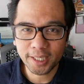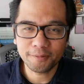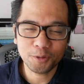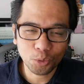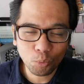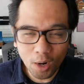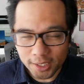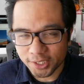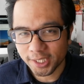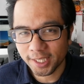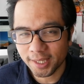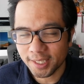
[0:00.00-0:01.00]
If you're
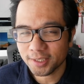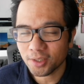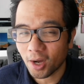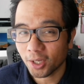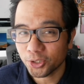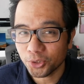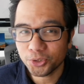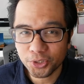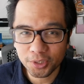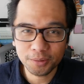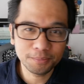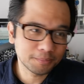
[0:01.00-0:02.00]
watching this on
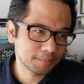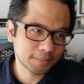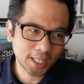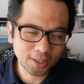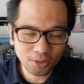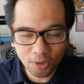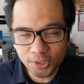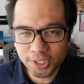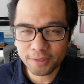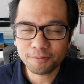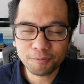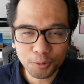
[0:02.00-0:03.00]
YouTube, enlarge
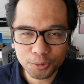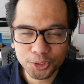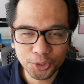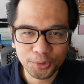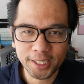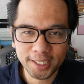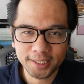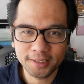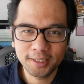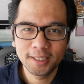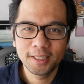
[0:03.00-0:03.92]
it full screen.